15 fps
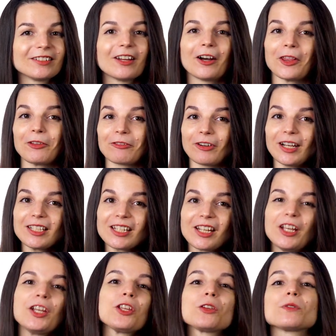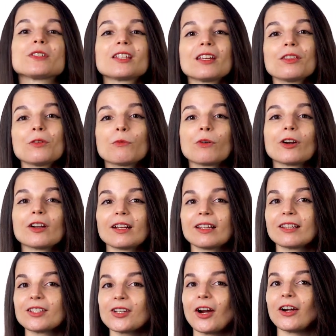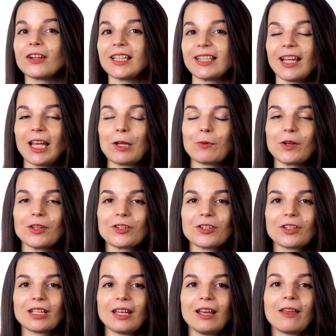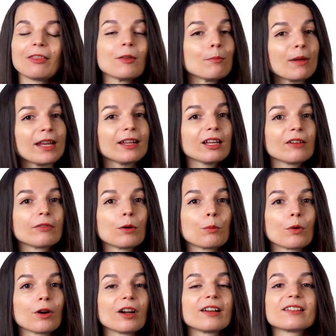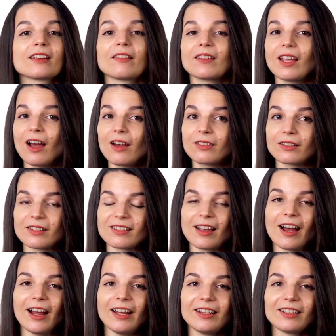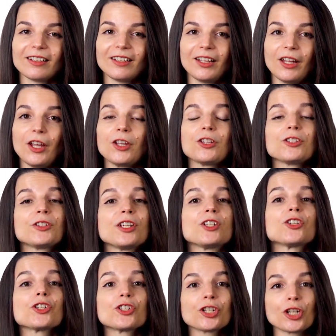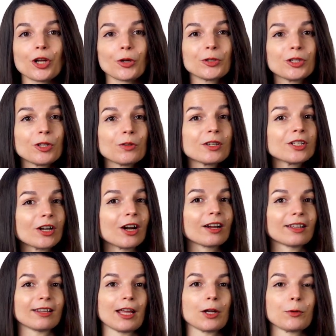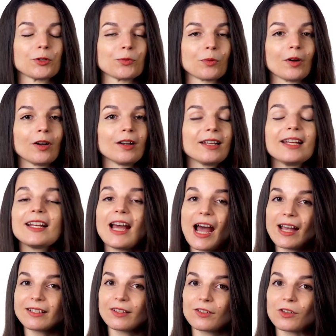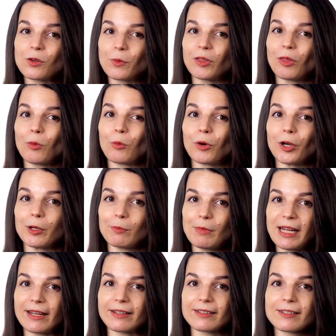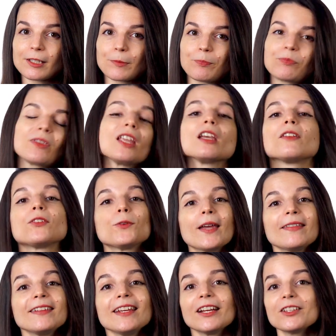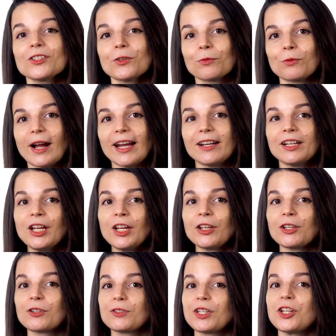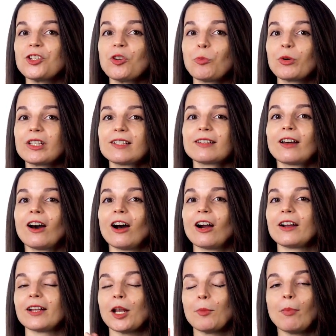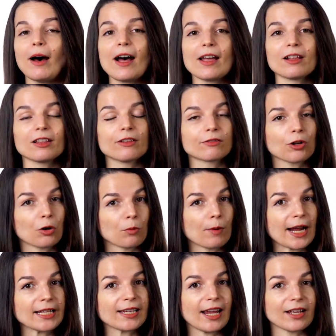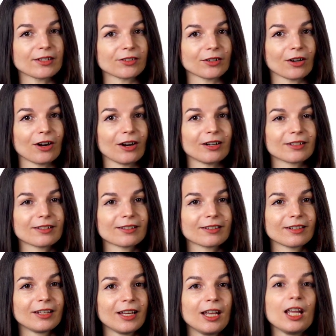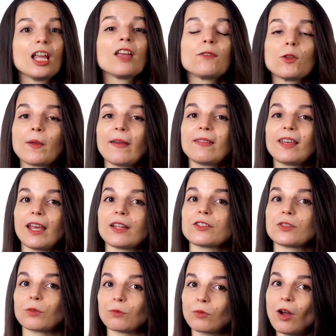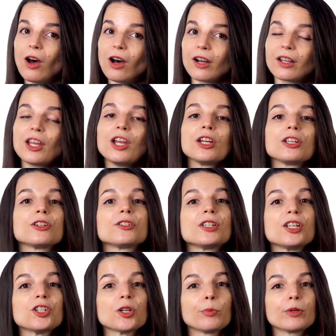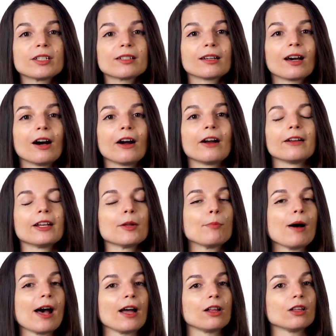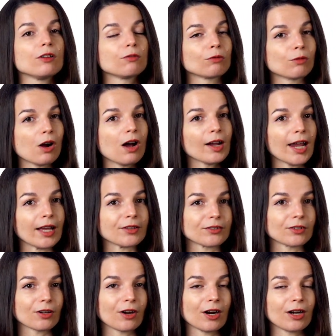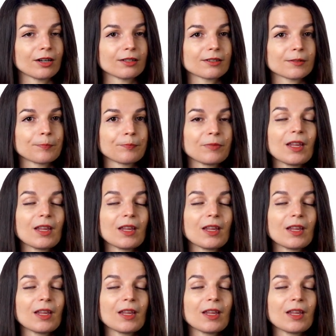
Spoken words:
On the front, you see the word in the target language. The meaning of the word is on the other side. Your teacher shows you the target language word and asks you what the word means. If you get the answer right, your teacher puts the card in a pile of correct answer cards. If you get the answer wrong, your teacher puts the card in a pile of wrong answer cards.